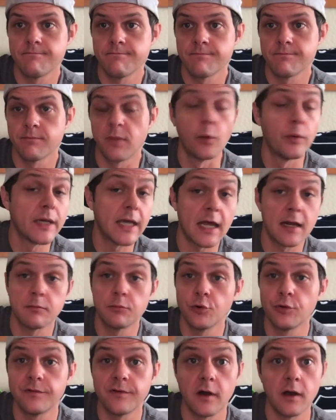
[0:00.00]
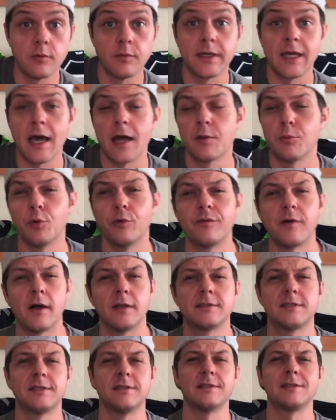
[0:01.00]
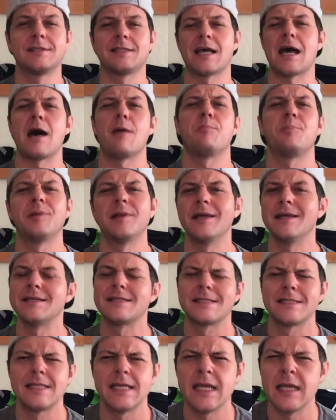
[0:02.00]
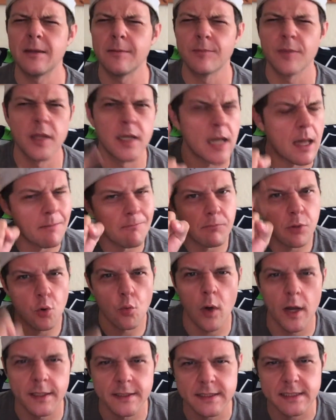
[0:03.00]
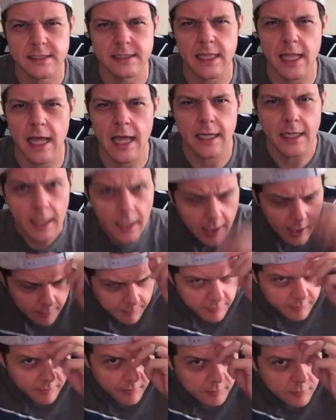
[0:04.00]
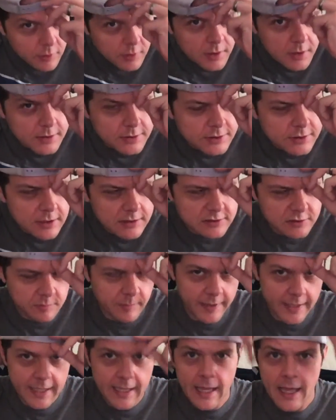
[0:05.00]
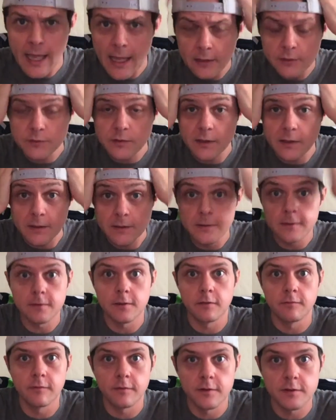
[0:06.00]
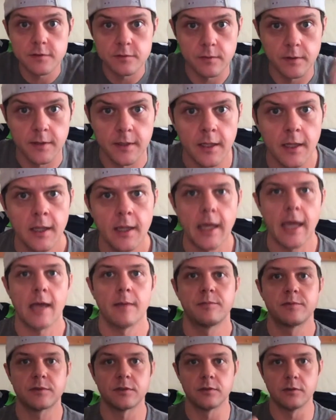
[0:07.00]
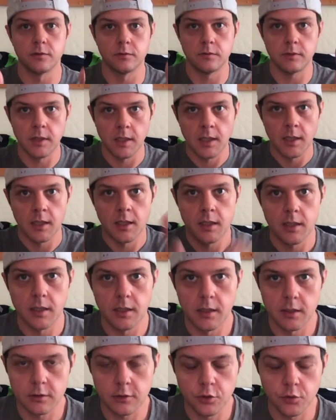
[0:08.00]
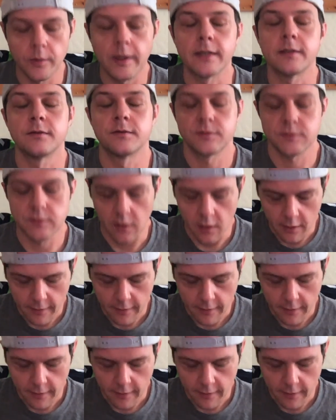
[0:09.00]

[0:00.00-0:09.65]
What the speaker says: But we got to move on. We got to move on to the top place team, the number one slot. I mean, I'm going to adjust my hat so I can deliver this with absolute correctness.